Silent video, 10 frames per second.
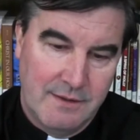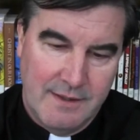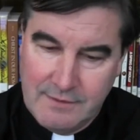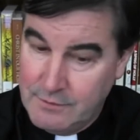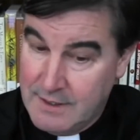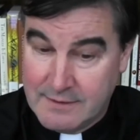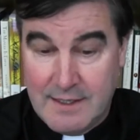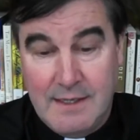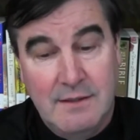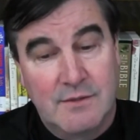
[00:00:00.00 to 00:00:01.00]
that do not
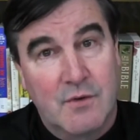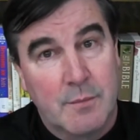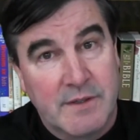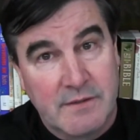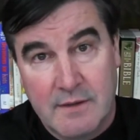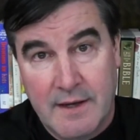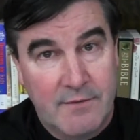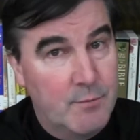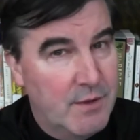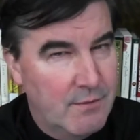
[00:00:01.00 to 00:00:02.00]
take us from this
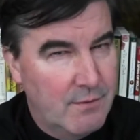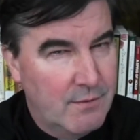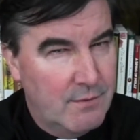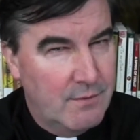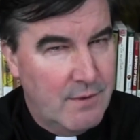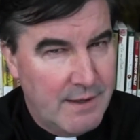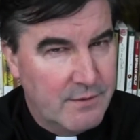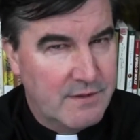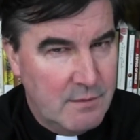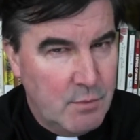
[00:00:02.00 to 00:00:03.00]
life, but
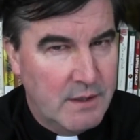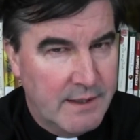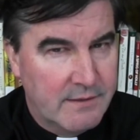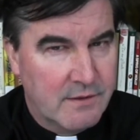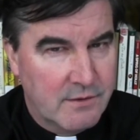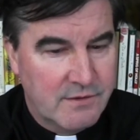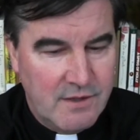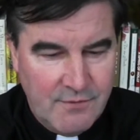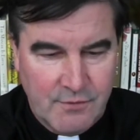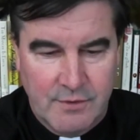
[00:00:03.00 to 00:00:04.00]
rather symbolize our
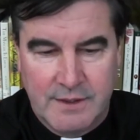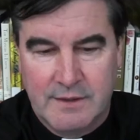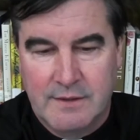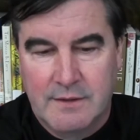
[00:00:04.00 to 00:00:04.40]
suffering.